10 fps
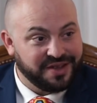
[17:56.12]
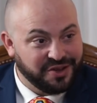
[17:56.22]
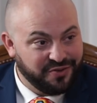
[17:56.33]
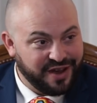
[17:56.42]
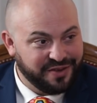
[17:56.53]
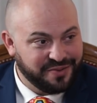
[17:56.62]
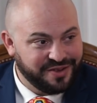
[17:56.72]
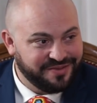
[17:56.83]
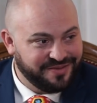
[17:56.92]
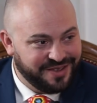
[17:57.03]
Thank you for having
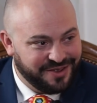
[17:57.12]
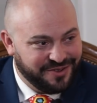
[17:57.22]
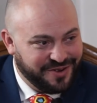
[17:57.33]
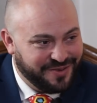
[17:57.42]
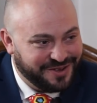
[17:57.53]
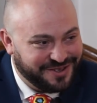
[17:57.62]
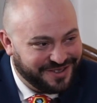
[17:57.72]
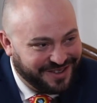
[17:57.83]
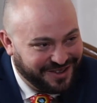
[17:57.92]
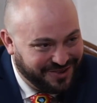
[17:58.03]
me. Thank you very much.
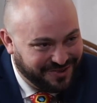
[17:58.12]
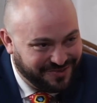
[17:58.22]
Thank you.